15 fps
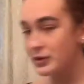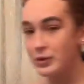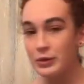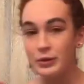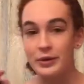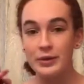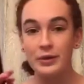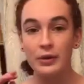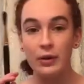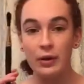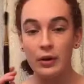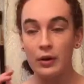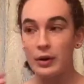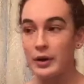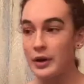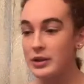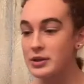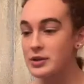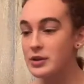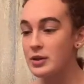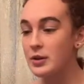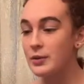to get
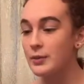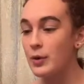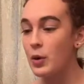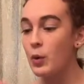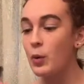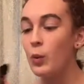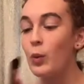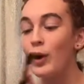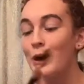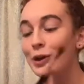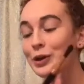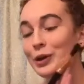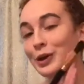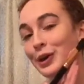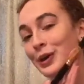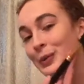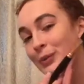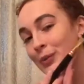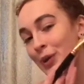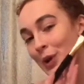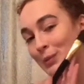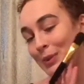some water
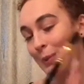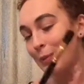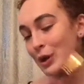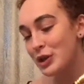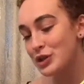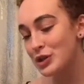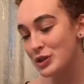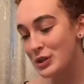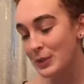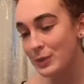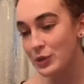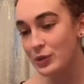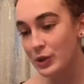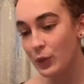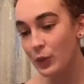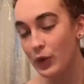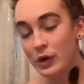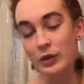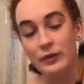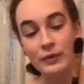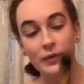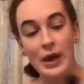on my brush because I'm using
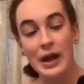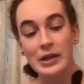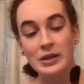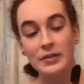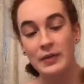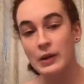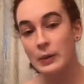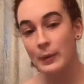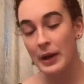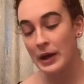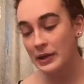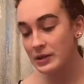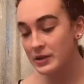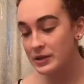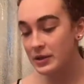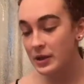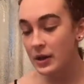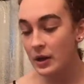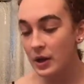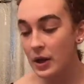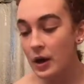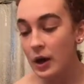water activated paints.
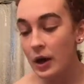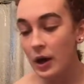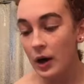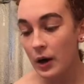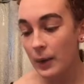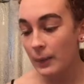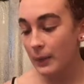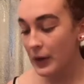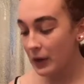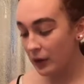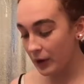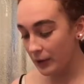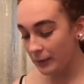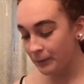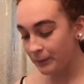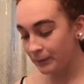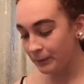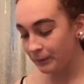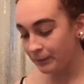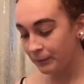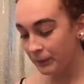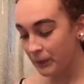Marron,
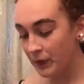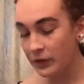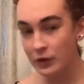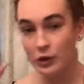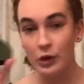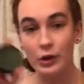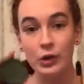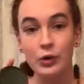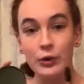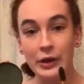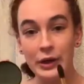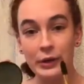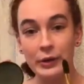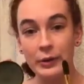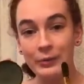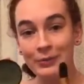the dark green.